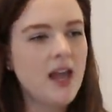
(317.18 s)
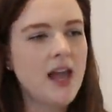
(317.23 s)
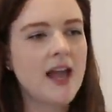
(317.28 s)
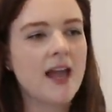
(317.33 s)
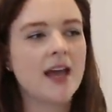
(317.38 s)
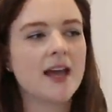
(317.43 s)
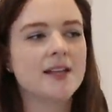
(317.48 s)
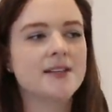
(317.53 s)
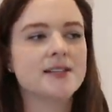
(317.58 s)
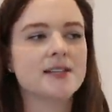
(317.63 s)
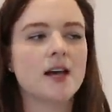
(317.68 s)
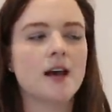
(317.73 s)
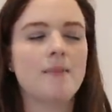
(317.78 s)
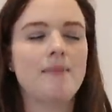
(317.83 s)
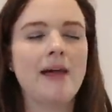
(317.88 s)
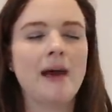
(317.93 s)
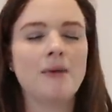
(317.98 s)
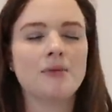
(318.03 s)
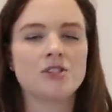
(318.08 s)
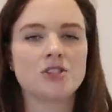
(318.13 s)
and
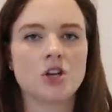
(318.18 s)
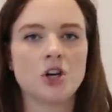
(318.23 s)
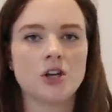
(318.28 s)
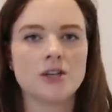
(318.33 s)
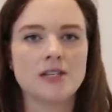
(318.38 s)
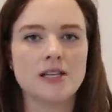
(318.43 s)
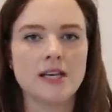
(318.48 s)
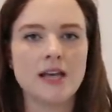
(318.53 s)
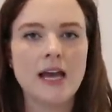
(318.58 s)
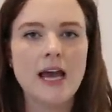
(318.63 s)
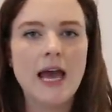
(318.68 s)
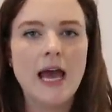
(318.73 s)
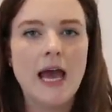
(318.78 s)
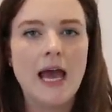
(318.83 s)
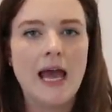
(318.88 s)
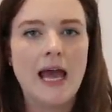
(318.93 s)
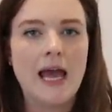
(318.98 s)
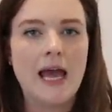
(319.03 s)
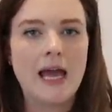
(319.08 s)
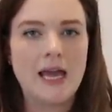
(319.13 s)
um, that was causing
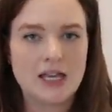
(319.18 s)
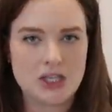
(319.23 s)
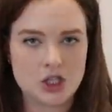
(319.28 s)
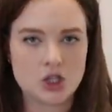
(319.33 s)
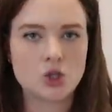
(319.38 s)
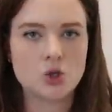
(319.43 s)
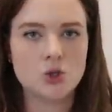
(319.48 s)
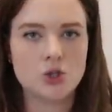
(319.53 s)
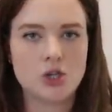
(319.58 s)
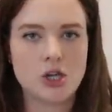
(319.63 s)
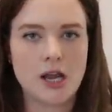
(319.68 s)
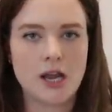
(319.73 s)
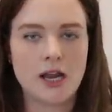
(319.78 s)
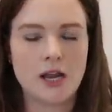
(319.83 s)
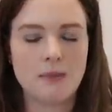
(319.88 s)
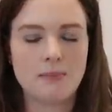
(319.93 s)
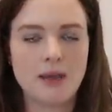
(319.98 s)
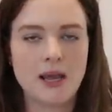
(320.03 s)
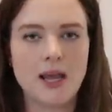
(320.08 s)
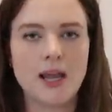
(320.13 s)

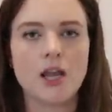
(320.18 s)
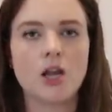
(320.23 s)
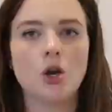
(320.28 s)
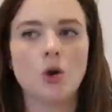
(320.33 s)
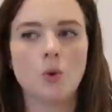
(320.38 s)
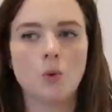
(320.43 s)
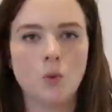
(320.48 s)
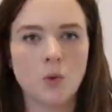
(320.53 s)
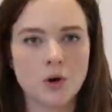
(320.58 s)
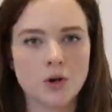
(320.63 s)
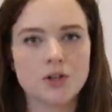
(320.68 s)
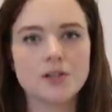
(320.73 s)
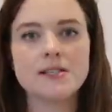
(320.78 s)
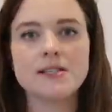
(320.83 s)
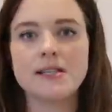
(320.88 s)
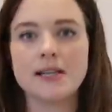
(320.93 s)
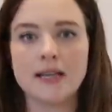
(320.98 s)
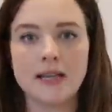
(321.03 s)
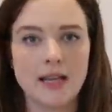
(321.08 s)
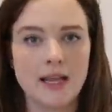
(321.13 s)
excruciating pain, worse
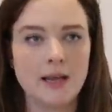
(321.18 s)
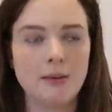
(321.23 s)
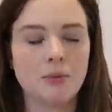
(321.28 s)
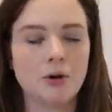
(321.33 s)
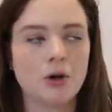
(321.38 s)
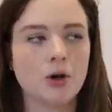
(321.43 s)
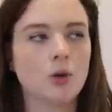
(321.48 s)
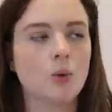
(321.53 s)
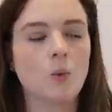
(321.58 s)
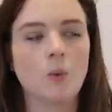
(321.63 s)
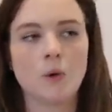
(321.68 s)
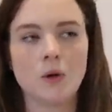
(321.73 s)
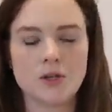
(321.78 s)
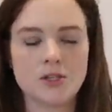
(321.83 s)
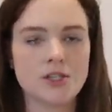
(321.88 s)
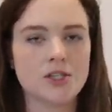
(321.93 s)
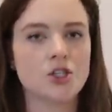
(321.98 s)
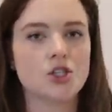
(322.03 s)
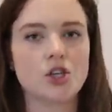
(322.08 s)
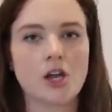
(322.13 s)
than labor,
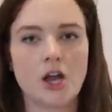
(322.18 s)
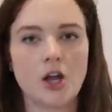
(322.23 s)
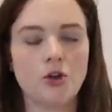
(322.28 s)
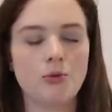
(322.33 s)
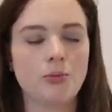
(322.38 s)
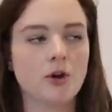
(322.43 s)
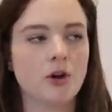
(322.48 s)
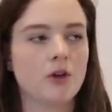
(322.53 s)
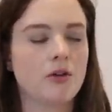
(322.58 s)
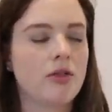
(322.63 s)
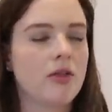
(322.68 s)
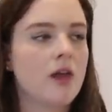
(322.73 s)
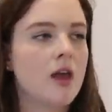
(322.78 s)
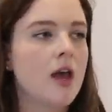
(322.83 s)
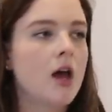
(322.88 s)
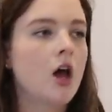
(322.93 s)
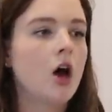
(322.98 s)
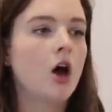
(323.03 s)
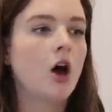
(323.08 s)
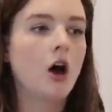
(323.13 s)
worse than childbirth,
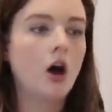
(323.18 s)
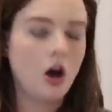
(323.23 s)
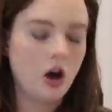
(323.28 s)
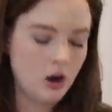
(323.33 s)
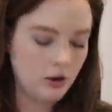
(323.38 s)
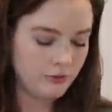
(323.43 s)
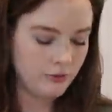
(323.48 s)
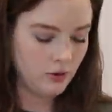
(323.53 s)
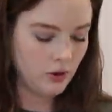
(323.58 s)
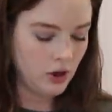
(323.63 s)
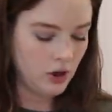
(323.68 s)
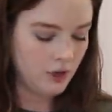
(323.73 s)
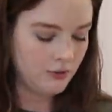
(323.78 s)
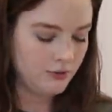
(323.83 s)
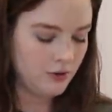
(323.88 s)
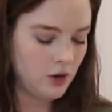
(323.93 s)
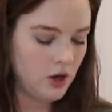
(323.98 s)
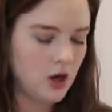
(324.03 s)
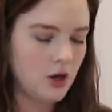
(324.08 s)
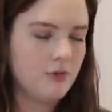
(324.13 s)
awful,
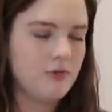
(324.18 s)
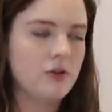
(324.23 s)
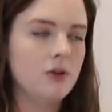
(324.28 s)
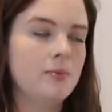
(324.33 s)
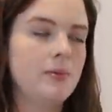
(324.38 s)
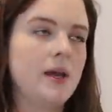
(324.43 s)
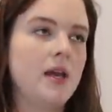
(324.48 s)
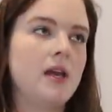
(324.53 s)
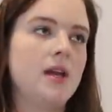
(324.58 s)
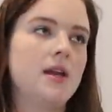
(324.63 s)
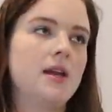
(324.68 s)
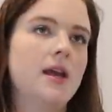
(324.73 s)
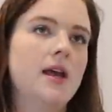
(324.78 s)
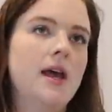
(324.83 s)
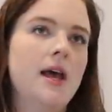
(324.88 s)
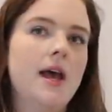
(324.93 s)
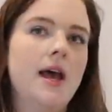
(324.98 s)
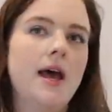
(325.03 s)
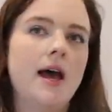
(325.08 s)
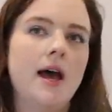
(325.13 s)
awful, awful pain.
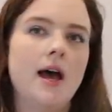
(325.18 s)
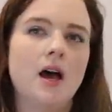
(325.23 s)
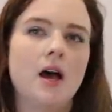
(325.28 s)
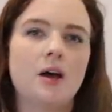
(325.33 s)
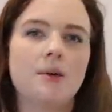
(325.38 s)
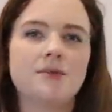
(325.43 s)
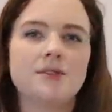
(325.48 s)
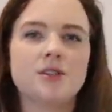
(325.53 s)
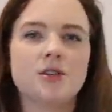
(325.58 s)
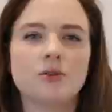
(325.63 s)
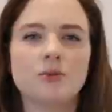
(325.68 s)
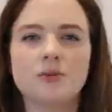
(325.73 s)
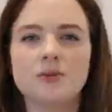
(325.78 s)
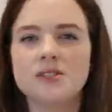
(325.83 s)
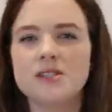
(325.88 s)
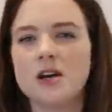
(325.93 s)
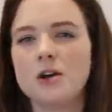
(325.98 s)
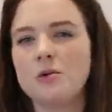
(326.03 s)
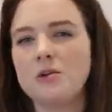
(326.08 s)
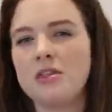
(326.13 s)
Um, so
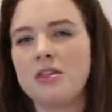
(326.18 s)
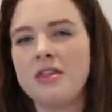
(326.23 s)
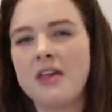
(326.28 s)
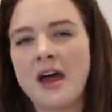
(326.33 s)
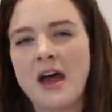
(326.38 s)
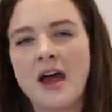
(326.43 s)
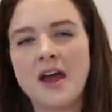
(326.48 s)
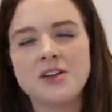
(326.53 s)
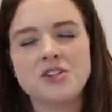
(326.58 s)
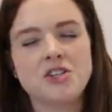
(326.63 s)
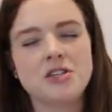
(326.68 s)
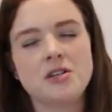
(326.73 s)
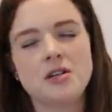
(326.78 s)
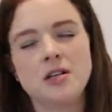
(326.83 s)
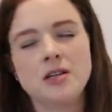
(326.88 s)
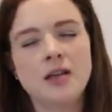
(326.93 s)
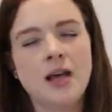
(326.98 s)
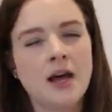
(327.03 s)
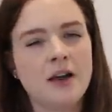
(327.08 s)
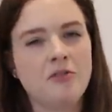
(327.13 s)
dealt with that. Just a
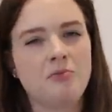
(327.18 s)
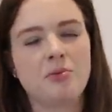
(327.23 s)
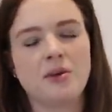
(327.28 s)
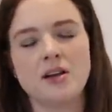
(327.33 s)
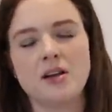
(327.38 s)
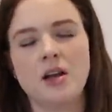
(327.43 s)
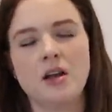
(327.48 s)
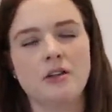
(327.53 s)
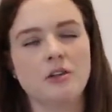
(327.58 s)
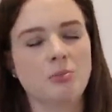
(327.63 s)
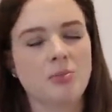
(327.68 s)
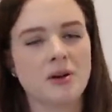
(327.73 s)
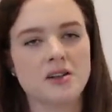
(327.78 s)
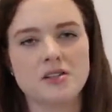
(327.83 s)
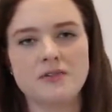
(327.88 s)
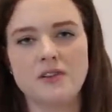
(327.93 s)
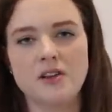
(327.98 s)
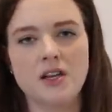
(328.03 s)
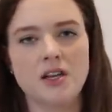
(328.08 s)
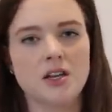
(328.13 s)
lot of bre other
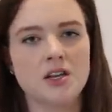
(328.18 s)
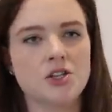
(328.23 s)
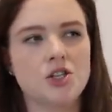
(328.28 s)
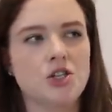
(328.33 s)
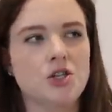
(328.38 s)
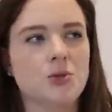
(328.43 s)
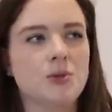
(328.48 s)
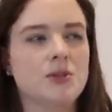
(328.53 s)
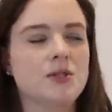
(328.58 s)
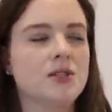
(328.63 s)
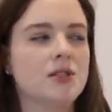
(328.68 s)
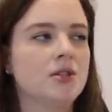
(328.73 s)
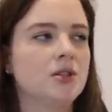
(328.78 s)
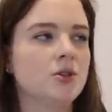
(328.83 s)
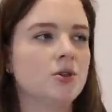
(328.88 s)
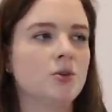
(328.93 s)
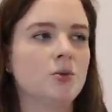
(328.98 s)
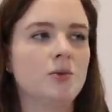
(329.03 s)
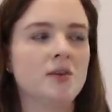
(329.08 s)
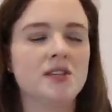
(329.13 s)
breastfeeding issues
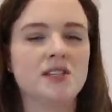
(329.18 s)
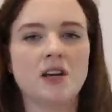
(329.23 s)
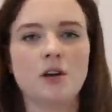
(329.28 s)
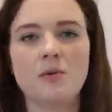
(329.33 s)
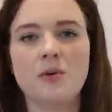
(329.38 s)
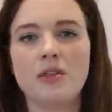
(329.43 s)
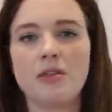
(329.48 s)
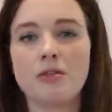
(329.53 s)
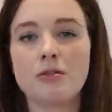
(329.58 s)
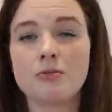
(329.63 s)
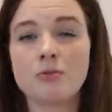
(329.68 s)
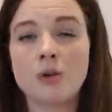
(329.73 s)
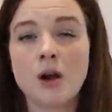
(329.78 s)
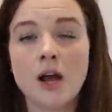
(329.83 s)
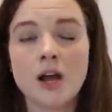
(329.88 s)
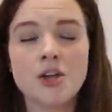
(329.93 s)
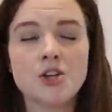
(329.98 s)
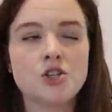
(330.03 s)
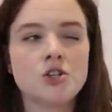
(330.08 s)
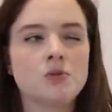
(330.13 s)
too. We dealt with
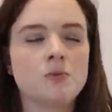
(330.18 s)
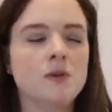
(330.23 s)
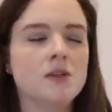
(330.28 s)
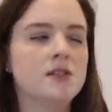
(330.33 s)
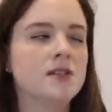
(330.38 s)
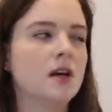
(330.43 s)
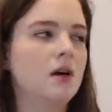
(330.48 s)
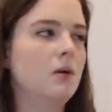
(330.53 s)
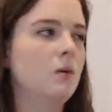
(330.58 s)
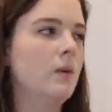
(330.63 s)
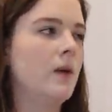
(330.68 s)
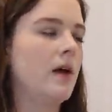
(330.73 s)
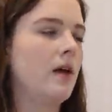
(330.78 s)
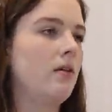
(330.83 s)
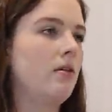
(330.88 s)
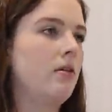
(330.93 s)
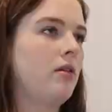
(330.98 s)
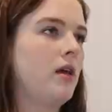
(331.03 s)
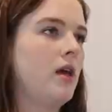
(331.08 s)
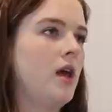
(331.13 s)
thrush. We dealt with,